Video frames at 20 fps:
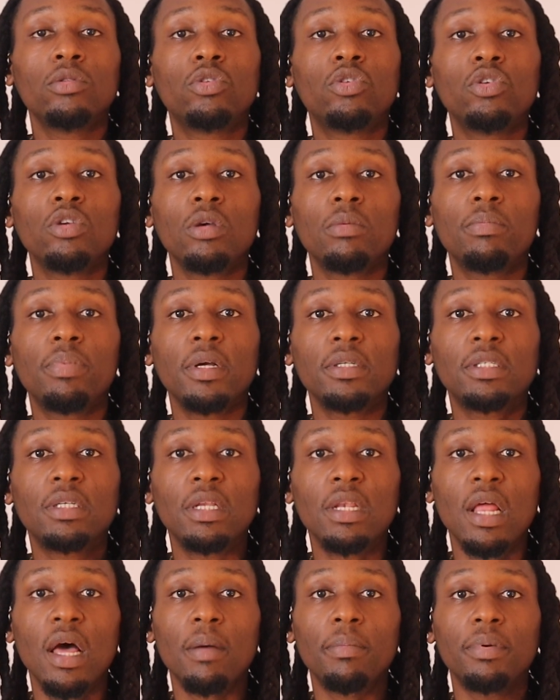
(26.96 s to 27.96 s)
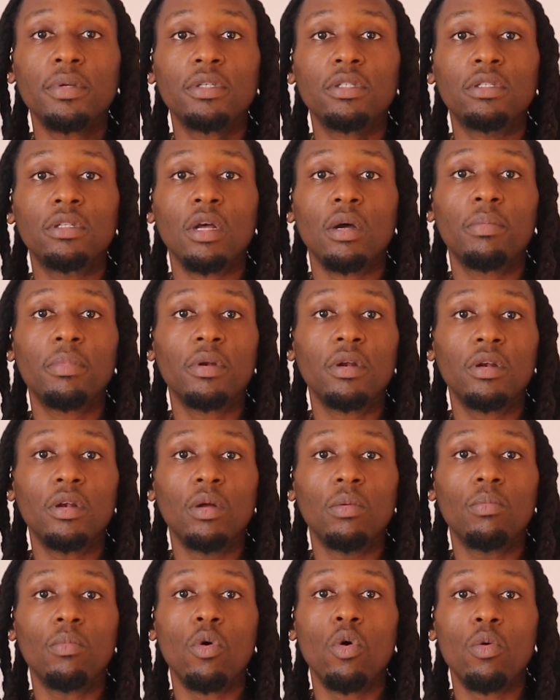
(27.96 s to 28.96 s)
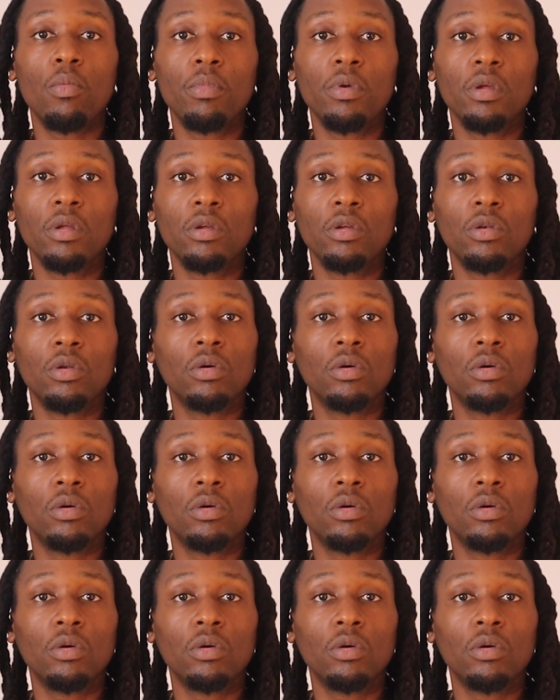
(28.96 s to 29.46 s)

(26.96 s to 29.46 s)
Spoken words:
Do your best to not be stubborn in the moment.